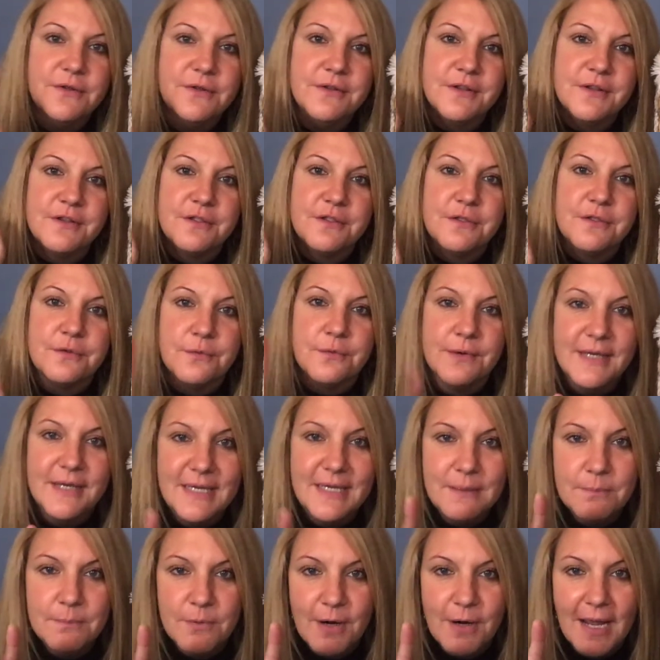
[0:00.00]
the
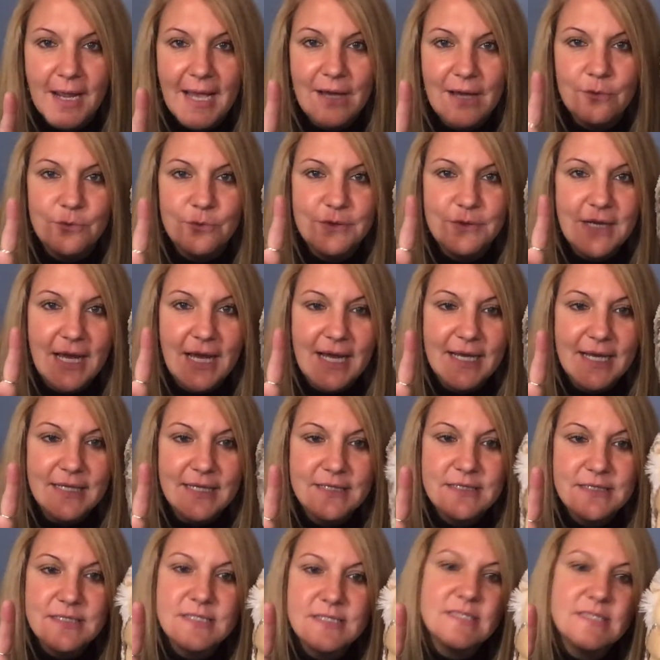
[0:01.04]
3 brown
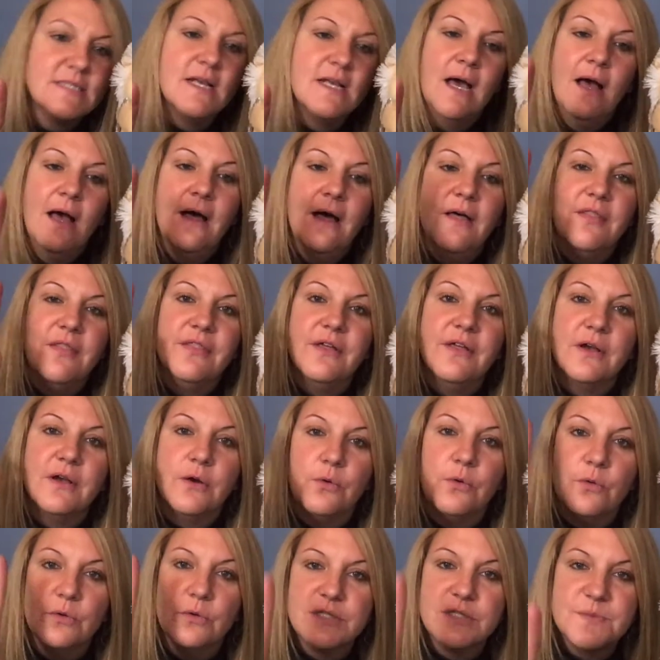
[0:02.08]
nuts, the
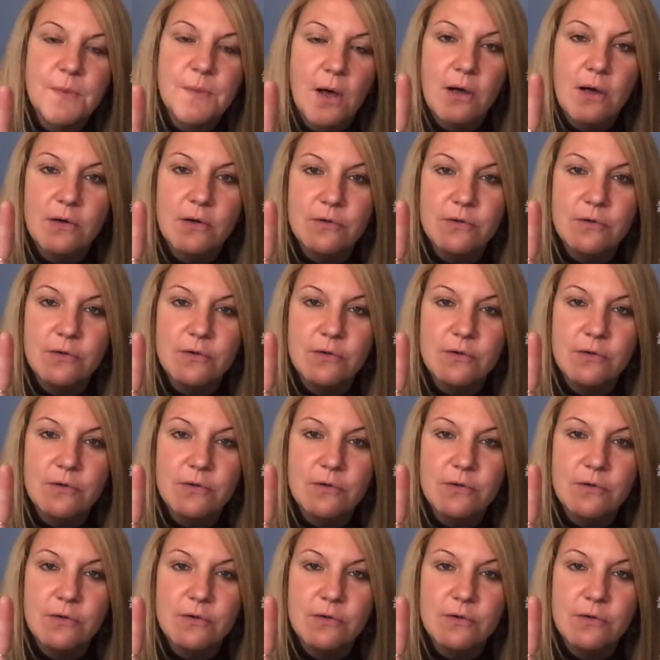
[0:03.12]
small